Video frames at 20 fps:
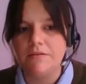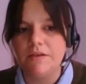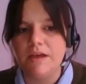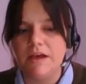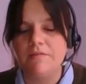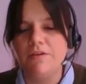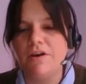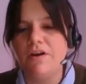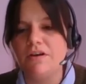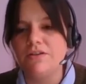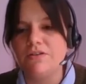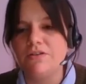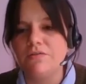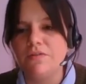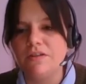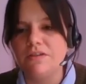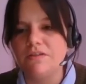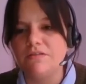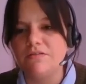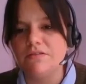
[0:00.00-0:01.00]
have you heard
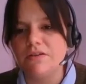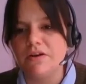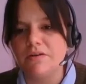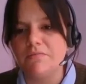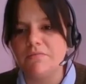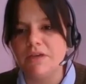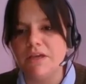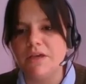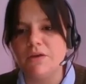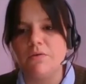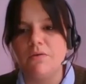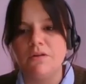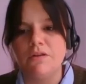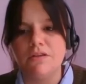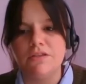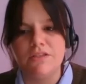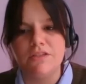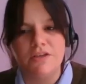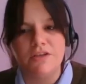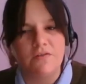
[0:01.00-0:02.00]
of the term
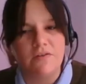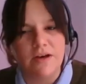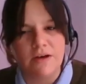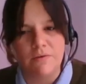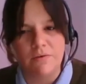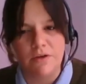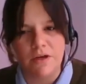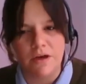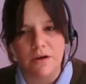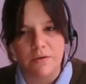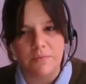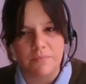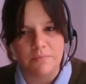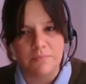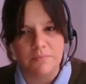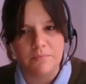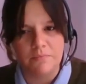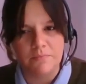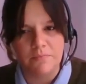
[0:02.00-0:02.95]
equality of outcome?